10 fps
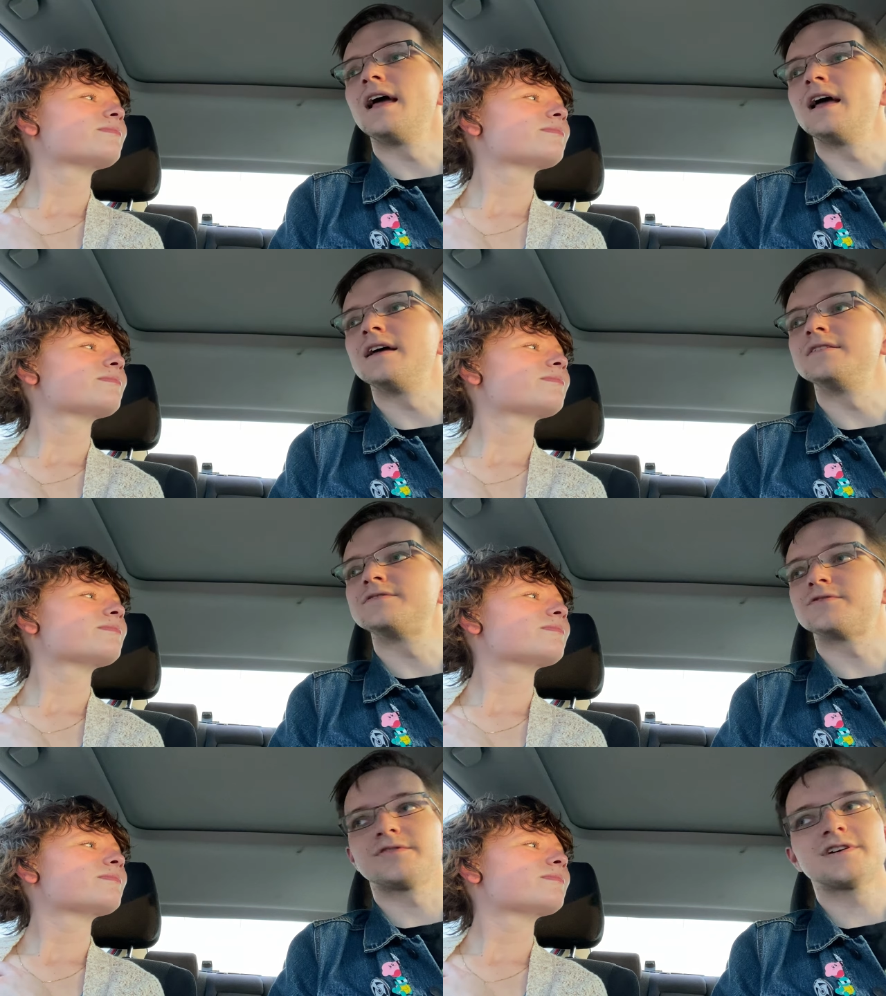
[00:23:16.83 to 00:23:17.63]
Speaker 1: And
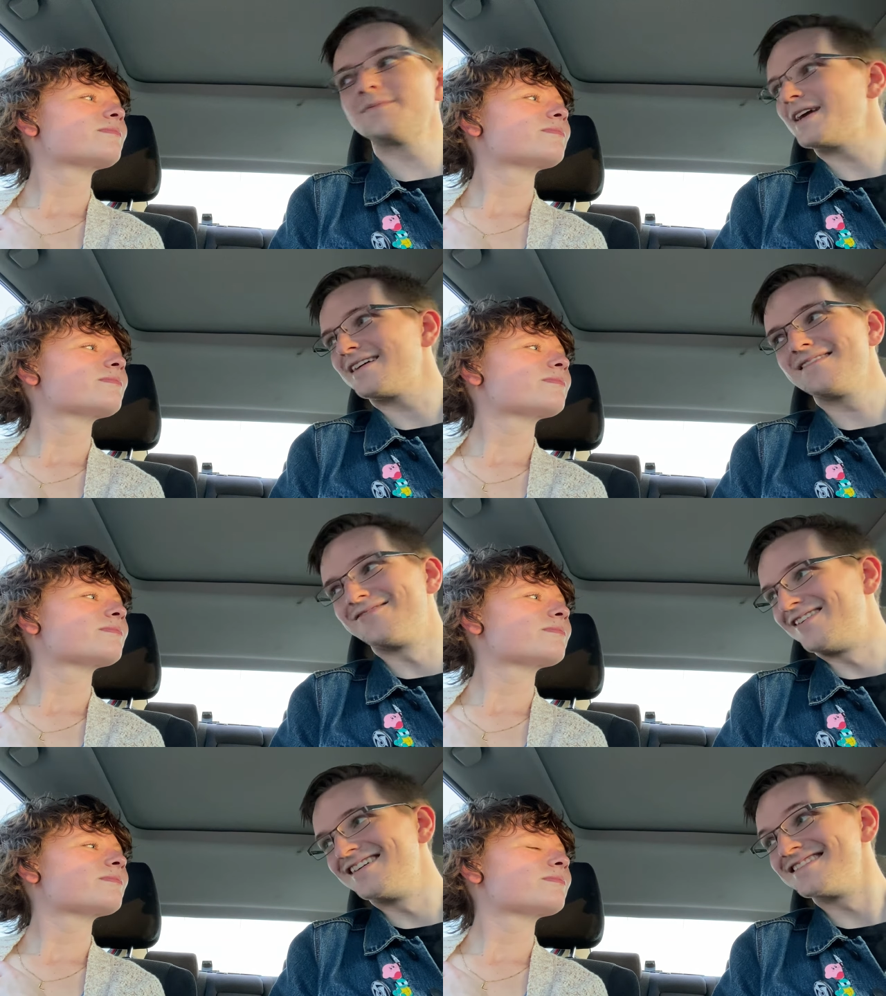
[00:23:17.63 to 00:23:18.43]
so they're gonna be you
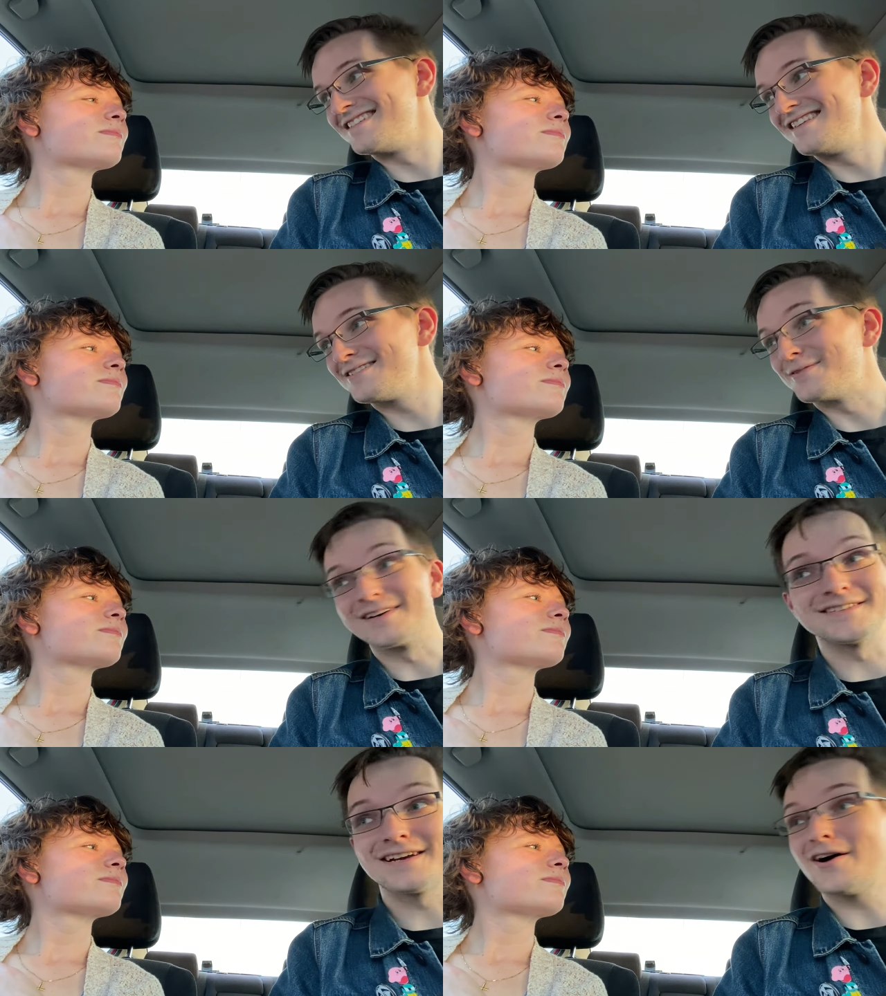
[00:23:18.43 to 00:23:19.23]
want to see this one
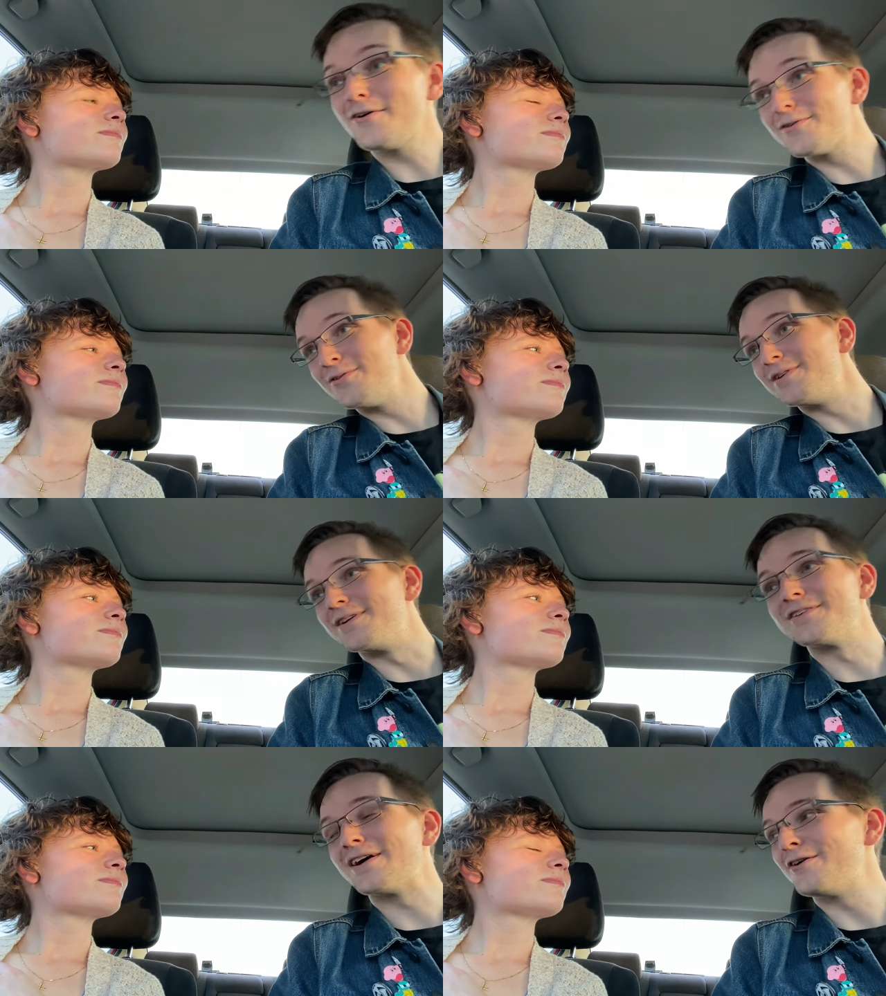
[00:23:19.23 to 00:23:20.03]
because like, oh, cool,
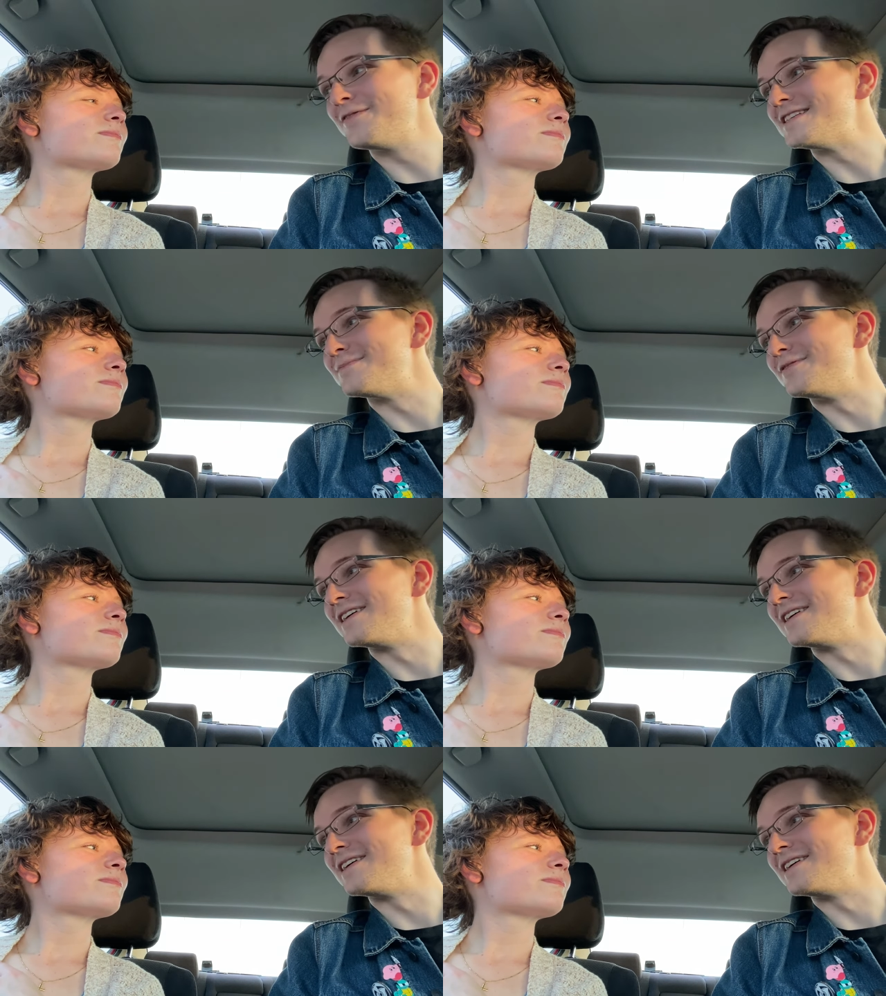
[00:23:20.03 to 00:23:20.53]
another Elvis movie